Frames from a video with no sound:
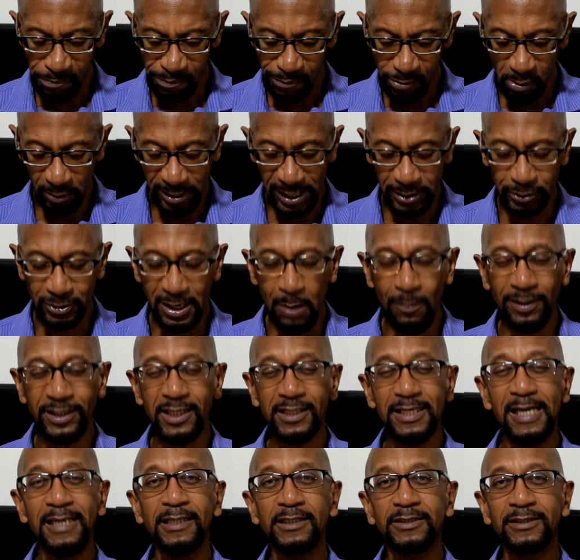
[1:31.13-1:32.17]
Okay, so I went
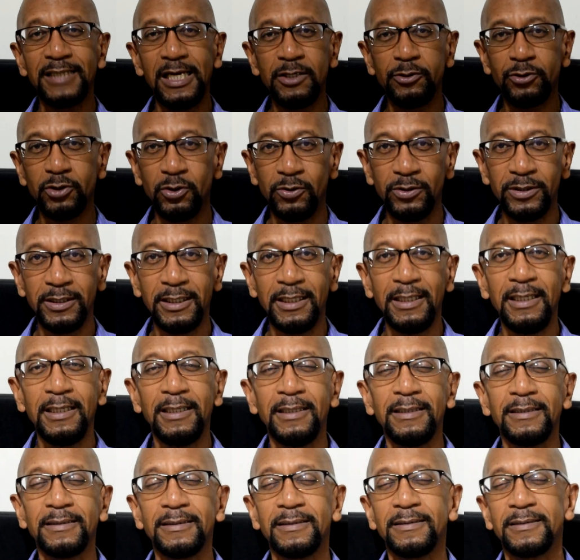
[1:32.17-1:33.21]
to El Centro.
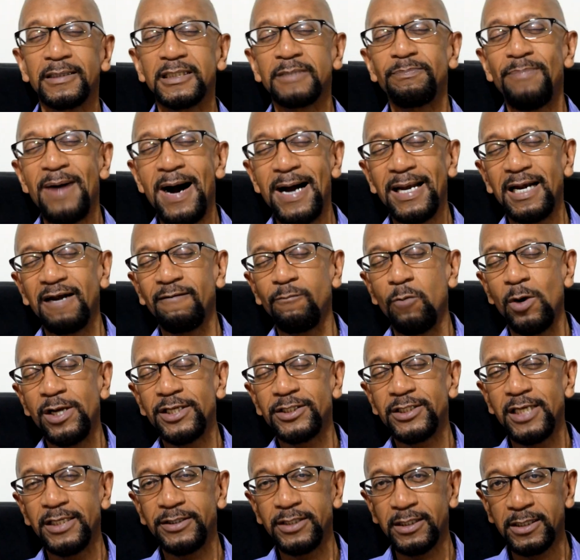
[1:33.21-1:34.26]
There's a spot everyone
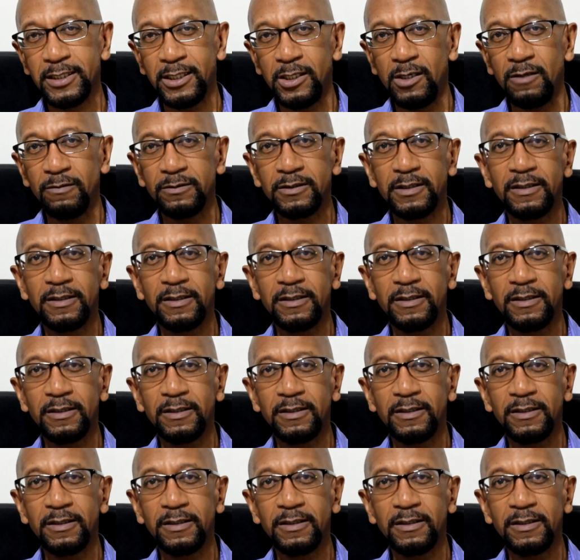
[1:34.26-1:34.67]
said to go